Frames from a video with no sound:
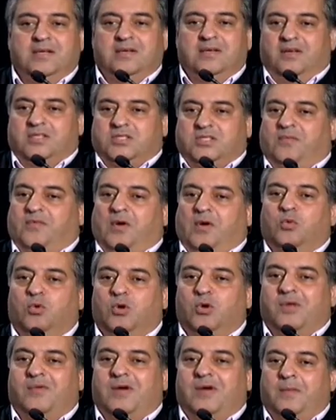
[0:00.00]
So if I'm
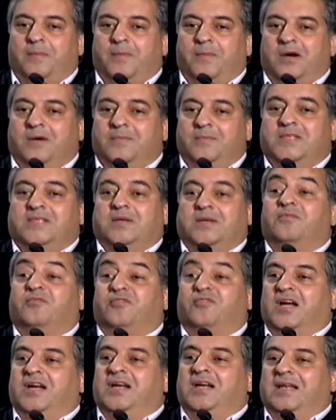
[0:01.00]
walking around the pyramids, I'm
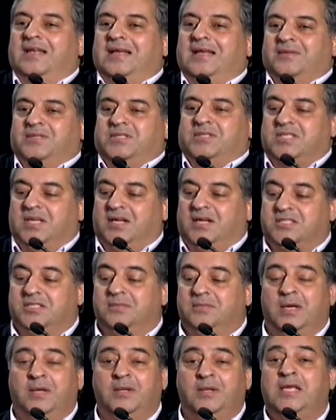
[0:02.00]
finally allowed to touch the
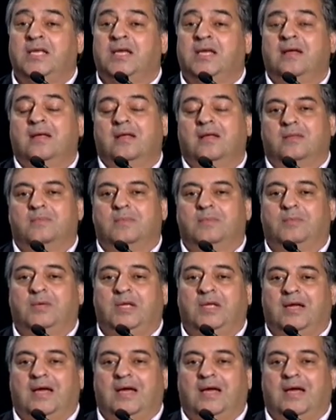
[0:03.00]
mummy,